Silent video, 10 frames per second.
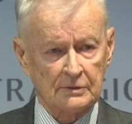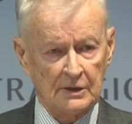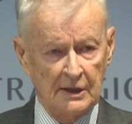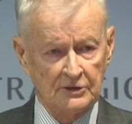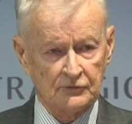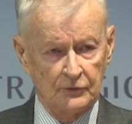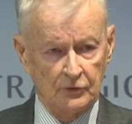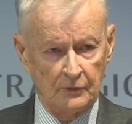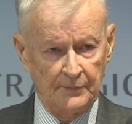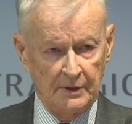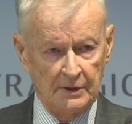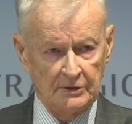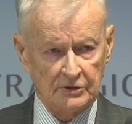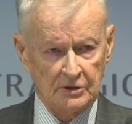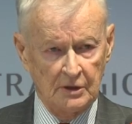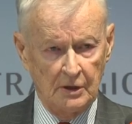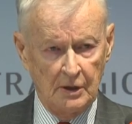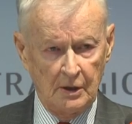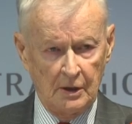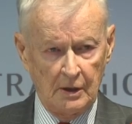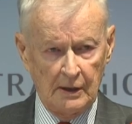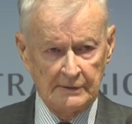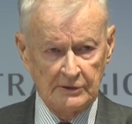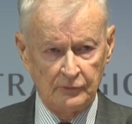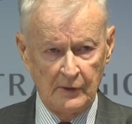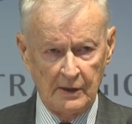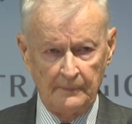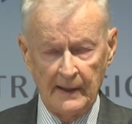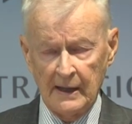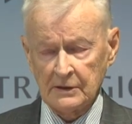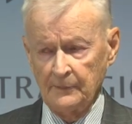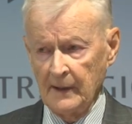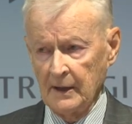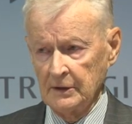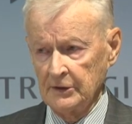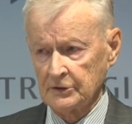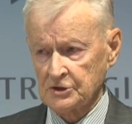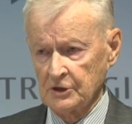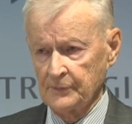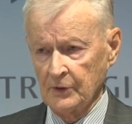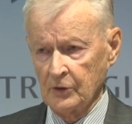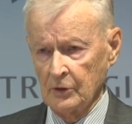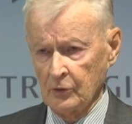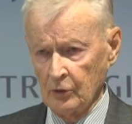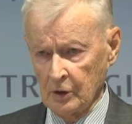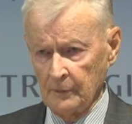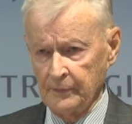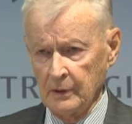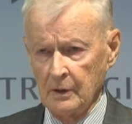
ties with the Europeans and that we are backed by a leadership in Europe